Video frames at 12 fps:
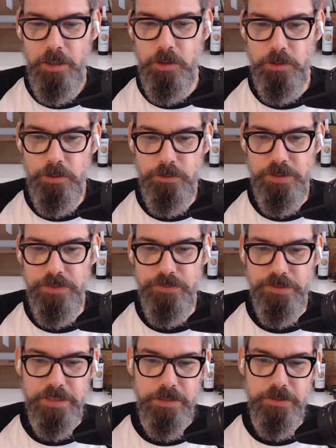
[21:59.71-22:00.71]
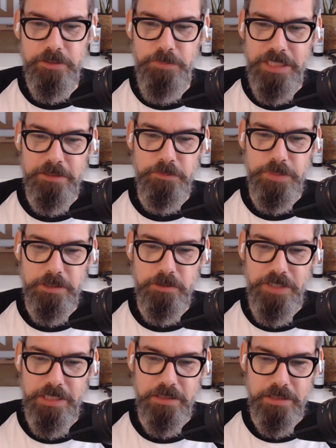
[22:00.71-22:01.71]
coral reef resilience management
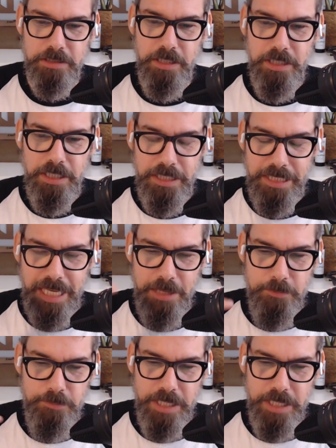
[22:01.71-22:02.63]
trainer came